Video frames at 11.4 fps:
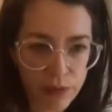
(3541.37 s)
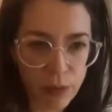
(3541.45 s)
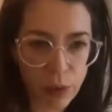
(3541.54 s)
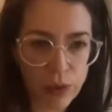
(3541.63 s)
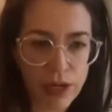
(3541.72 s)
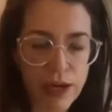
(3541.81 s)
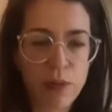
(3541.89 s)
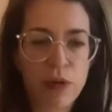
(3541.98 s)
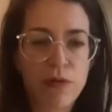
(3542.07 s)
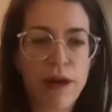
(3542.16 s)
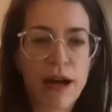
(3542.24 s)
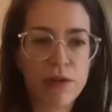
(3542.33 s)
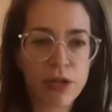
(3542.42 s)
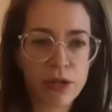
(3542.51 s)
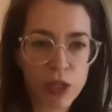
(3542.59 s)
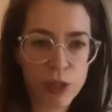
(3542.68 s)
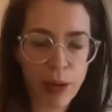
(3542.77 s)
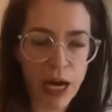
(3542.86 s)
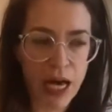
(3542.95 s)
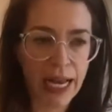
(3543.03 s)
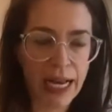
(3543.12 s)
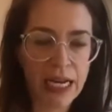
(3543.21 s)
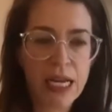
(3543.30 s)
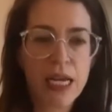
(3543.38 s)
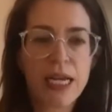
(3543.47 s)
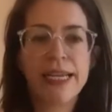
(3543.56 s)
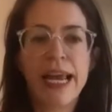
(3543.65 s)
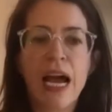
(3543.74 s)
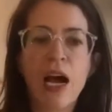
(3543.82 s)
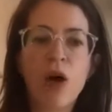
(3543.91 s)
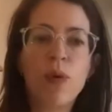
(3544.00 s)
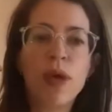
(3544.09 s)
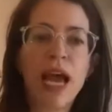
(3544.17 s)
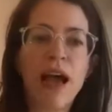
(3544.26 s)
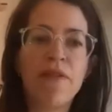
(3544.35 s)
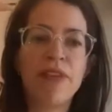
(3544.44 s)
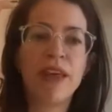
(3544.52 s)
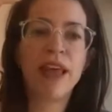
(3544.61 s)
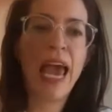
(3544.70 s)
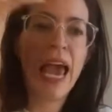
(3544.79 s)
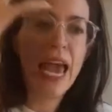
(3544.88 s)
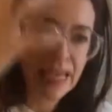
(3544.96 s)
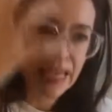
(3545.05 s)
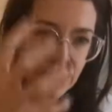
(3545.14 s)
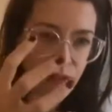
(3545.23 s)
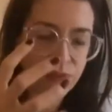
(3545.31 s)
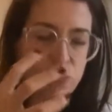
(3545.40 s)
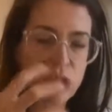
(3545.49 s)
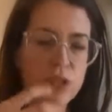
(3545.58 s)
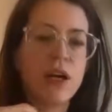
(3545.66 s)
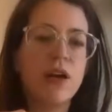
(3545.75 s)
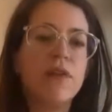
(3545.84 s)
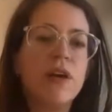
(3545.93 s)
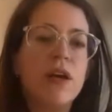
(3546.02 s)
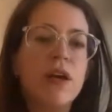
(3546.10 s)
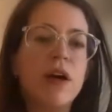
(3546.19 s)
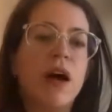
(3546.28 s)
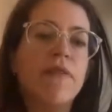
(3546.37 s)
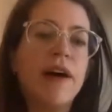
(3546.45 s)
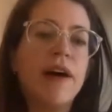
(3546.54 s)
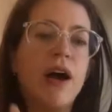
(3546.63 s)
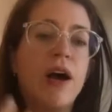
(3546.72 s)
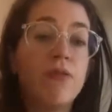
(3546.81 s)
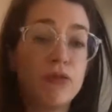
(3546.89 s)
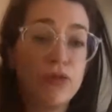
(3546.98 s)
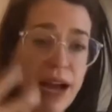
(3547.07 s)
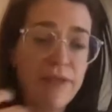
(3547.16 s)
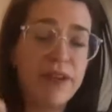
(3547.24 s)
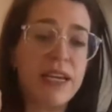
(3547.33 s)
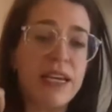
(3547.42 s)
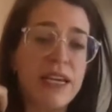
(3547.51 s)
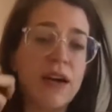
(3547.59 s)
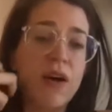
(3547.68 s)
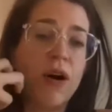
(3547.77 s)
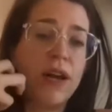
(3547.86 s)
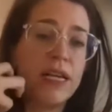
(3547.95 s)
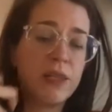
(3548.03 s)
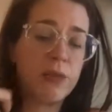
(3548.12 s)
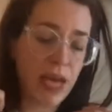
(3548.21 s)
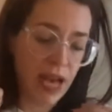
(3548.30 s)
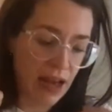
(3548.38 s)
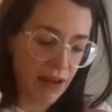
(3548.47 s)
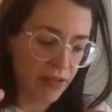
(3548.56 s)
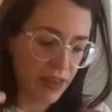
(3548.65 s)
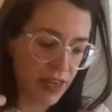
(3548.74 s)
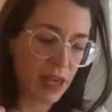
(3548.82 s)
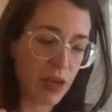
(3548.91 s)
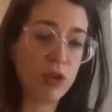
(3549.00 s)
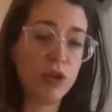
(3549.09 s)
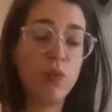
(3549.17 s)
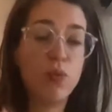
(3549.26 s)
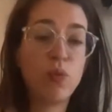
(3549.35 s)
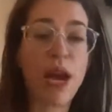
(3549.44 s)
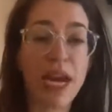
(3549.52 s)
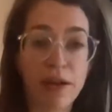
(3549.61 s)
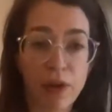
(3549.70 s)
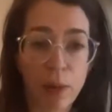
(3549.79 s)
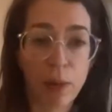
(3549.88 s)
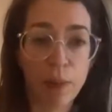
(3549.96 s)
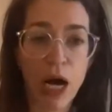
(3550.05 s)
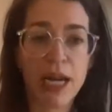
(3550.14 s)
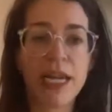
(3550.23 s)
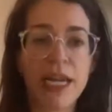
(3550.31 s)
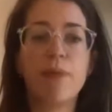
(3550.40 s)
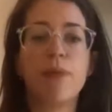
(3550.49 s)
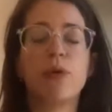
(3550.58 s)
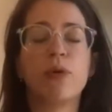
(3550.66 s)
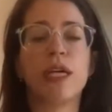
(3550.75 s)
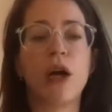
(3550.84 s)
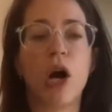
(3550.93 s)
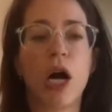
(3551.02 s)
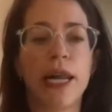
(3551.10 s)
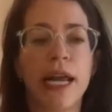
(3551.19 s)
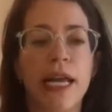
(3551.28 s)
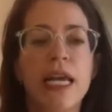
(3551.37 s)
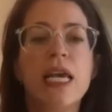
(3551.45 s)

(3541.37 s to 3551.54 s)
fold and we round our spine, now we have the force of gravity on us. We have the weight of our body pulling on it.